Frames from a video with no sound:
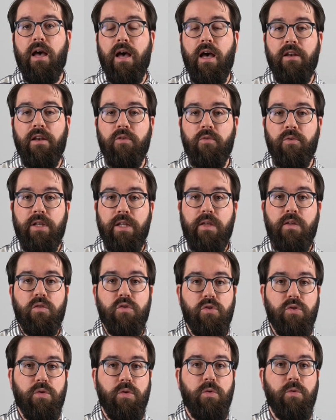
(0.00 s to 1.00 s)
And you
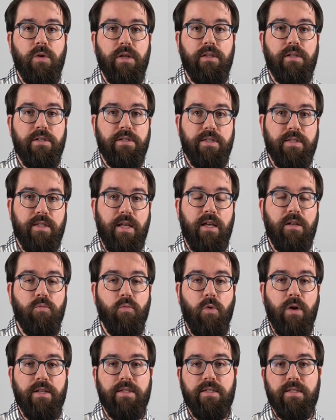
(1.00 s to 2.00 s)
need to
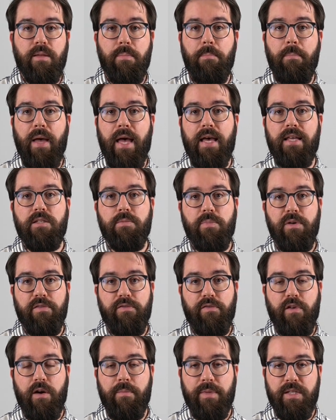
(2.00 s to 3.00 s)
understand what's the best
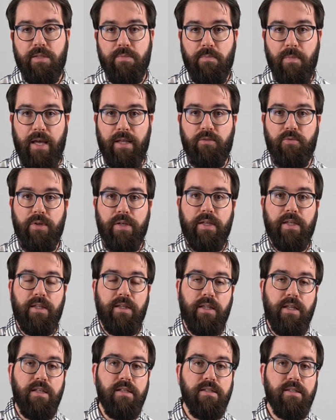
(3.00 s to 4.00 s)
performance metric
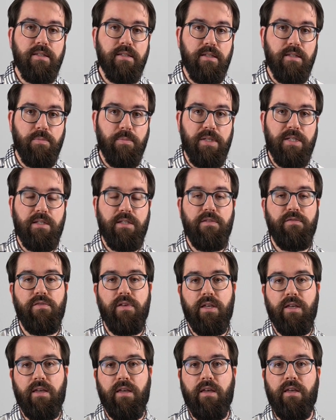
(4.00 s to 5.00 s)
in this
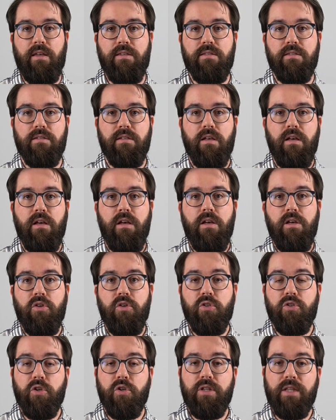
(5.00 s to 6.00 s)
specific case.
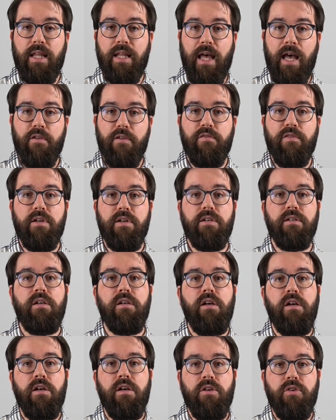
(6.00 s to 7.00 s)
You should
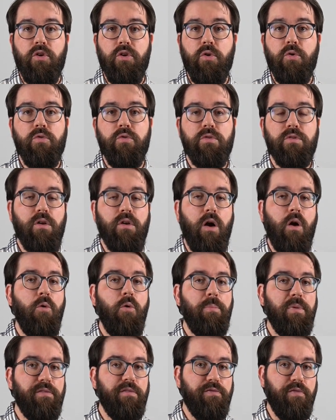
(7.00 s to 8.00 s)
never use
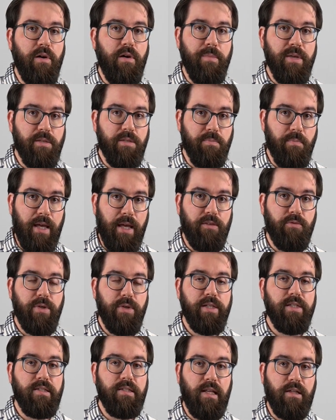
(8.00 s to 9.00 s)
all performance
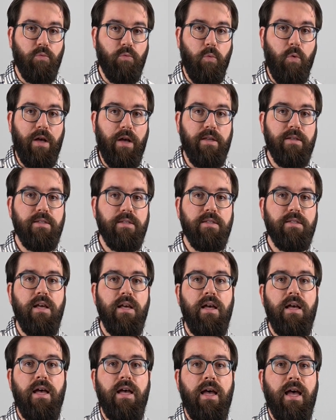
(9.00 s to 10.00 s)
metrics at
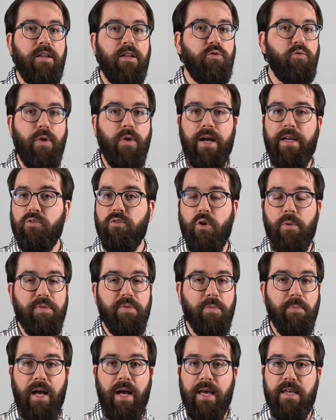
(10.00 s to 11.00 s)
once and try to
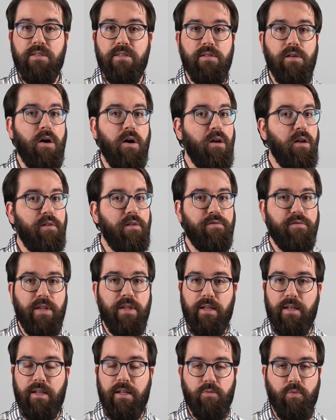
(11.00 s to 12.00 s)
optimize all of
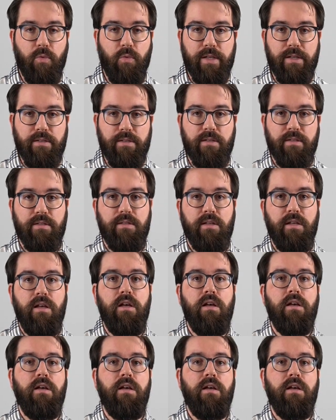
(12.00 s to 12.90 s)
them at once.